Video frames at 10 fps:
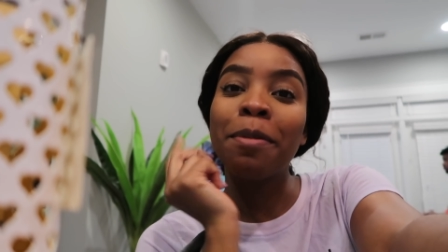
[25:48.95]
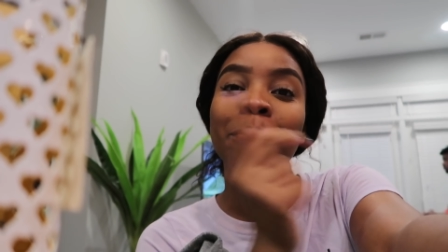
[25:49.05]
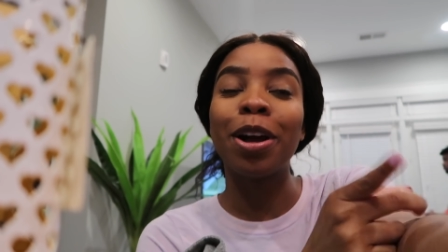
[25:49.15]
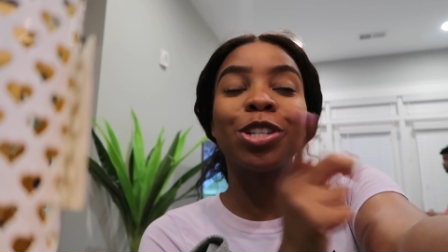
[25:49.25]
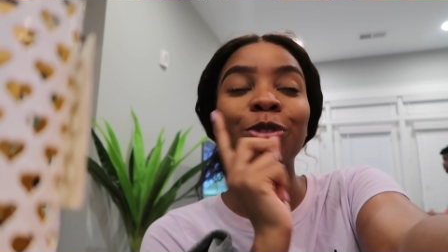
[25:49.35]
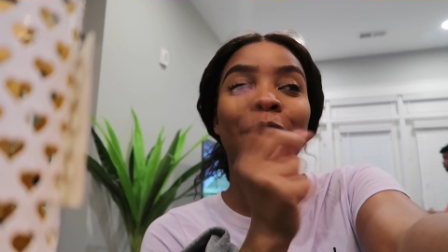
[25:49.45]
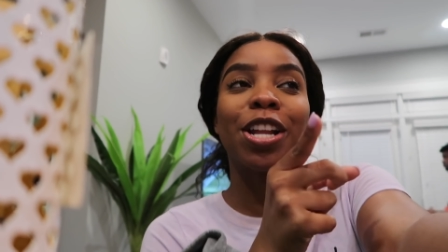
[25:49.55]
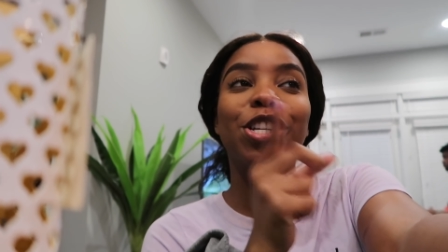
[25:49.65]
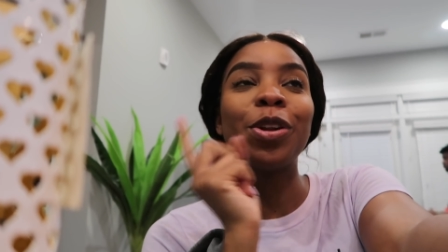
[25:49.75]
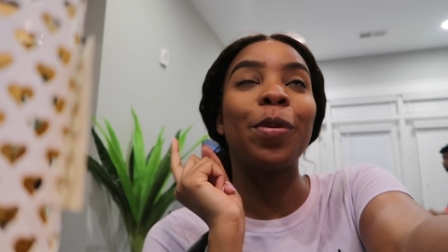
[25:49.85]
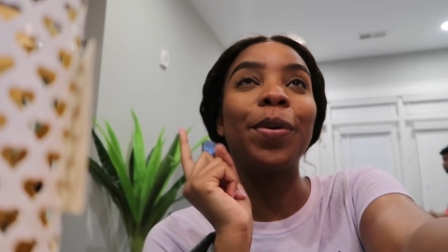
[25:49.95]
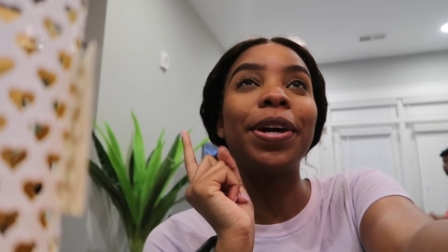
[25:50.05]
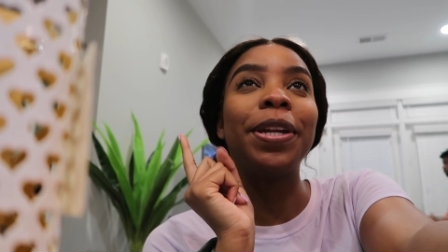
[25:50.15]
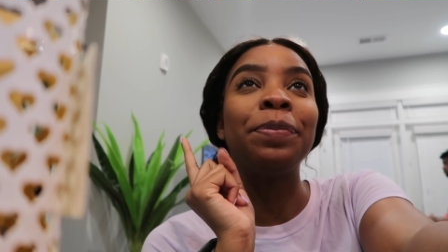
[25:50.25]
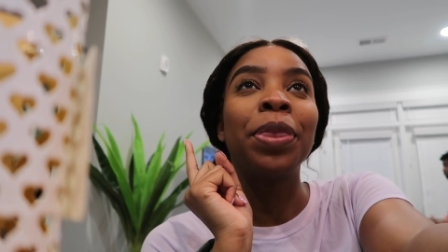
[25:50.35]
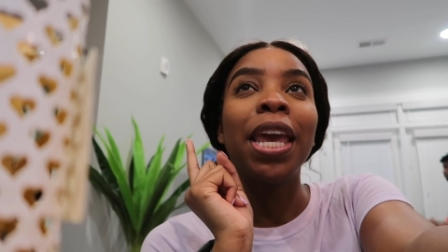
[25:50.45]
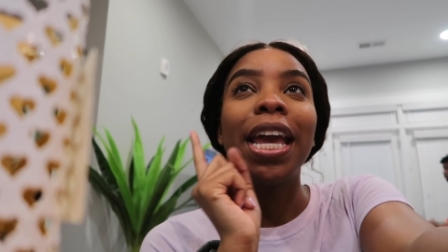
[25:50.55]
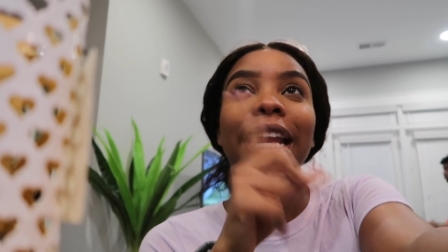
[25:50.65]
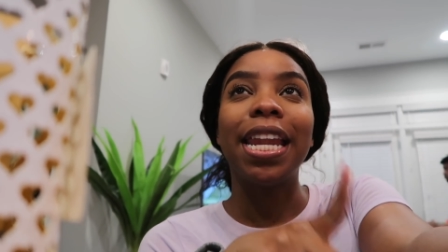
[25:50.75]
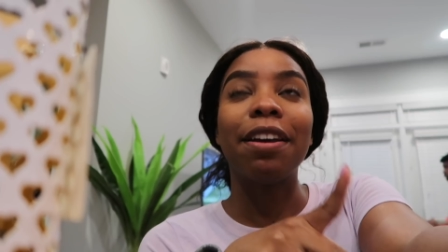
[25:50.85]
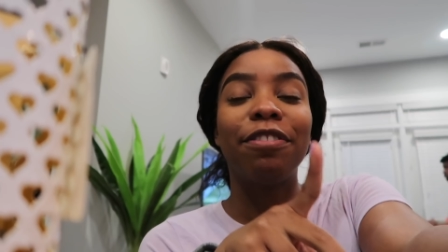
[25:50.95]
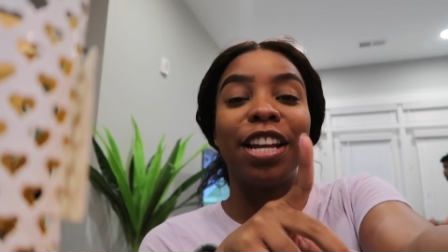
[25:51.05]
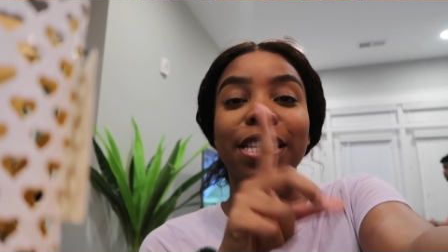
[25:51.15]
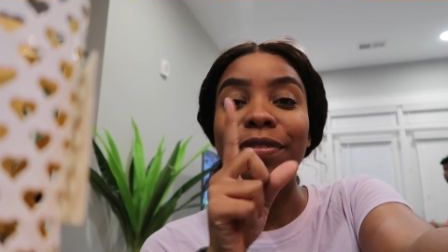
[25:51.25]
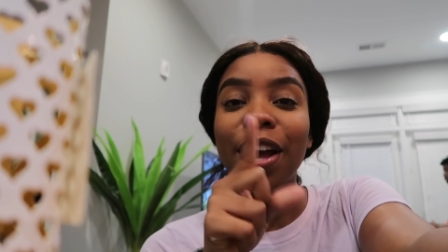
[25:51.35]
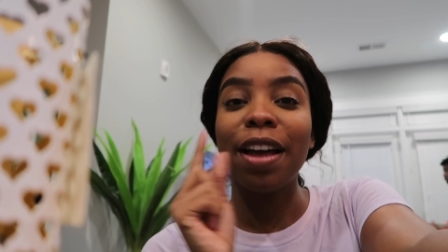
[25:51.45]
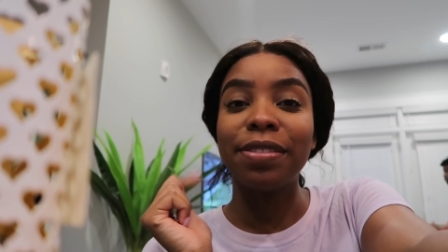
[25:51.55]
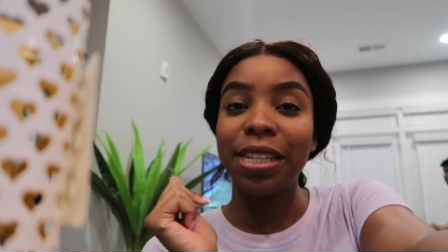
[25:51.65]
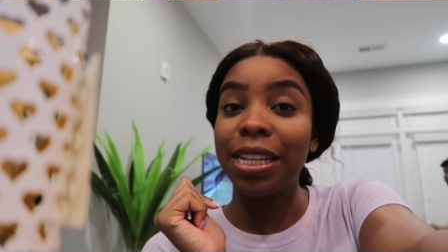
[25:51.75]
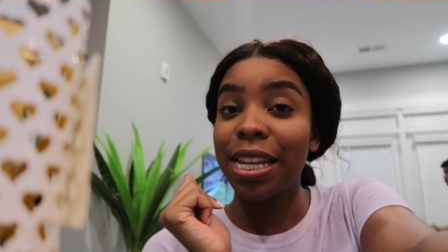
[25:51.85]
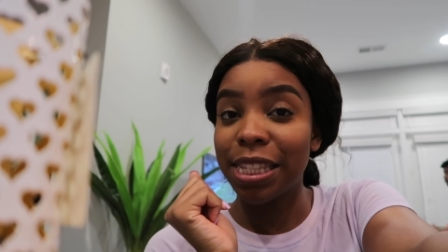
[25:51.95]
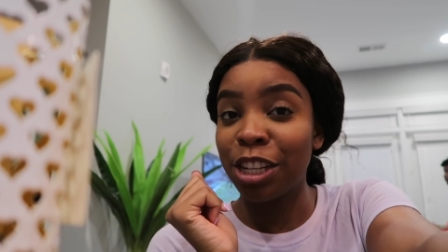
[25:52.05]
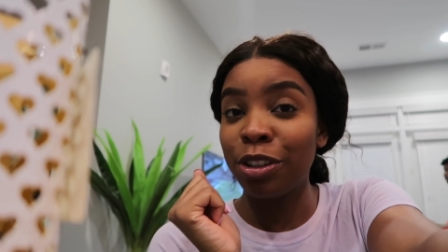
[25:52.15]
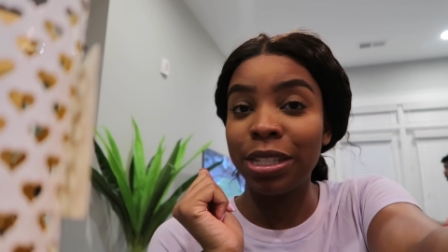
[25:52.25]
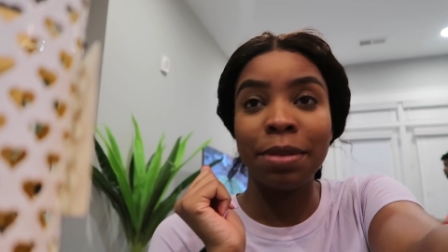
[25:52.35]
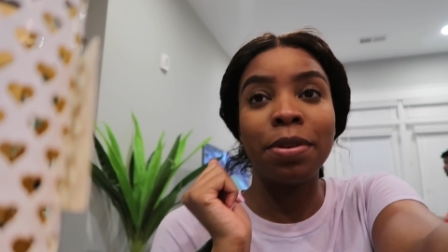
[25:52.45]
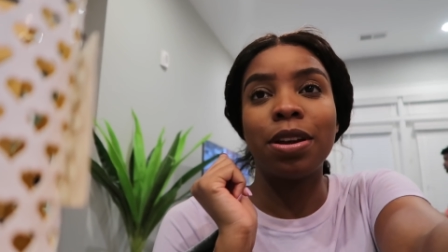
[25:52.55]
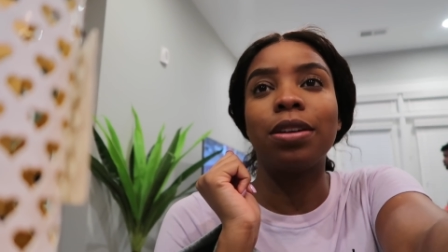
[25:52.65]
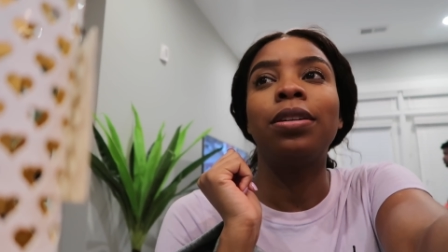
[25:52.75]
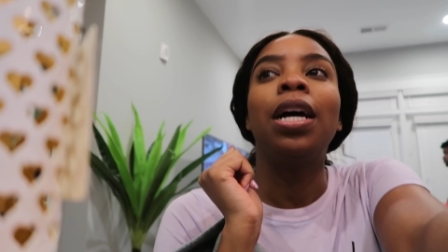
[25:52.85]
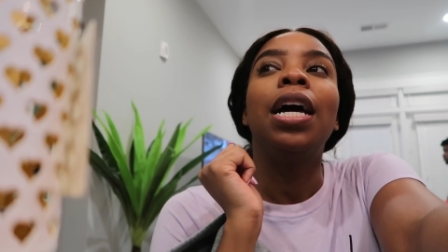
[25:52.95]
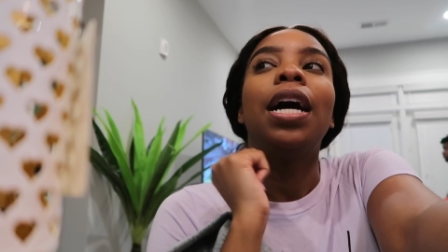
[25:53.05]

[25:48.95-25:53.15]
I've been watching Ratched on Netflix. If y'all have seen that series, let me know.